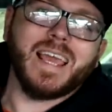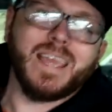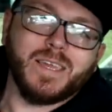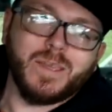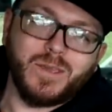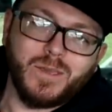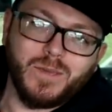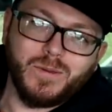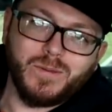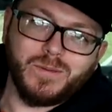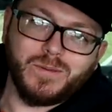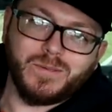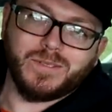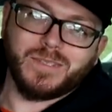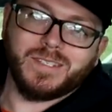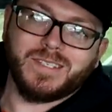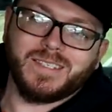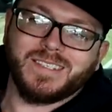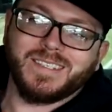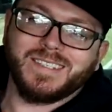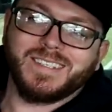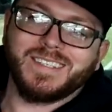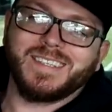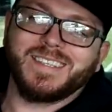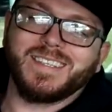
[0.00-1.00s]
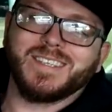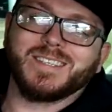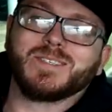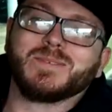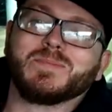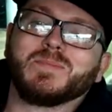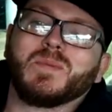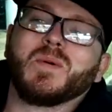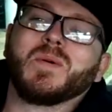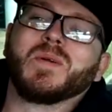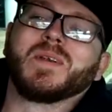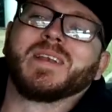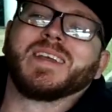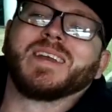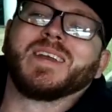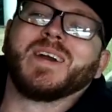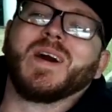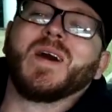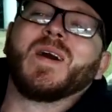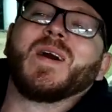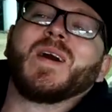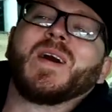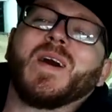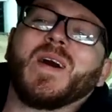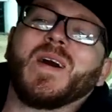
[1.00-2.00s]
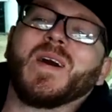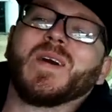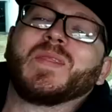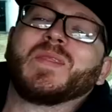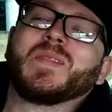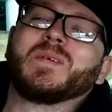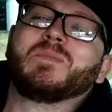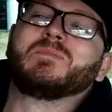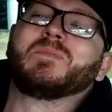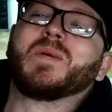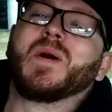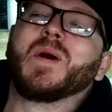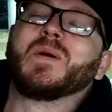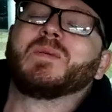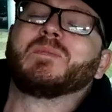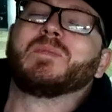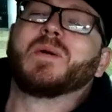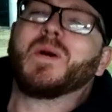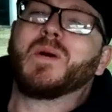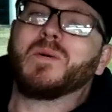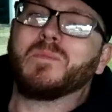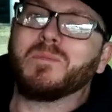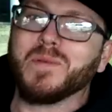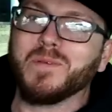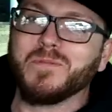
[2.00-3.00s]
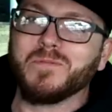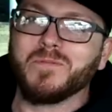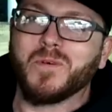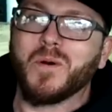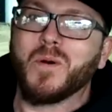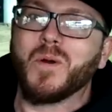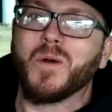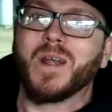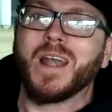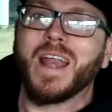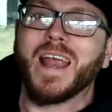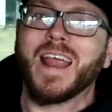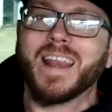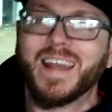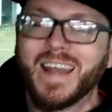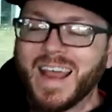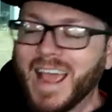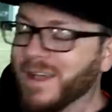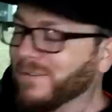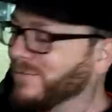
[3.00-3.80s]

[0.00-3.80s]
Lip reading: thank yous this morning on the Bobo before and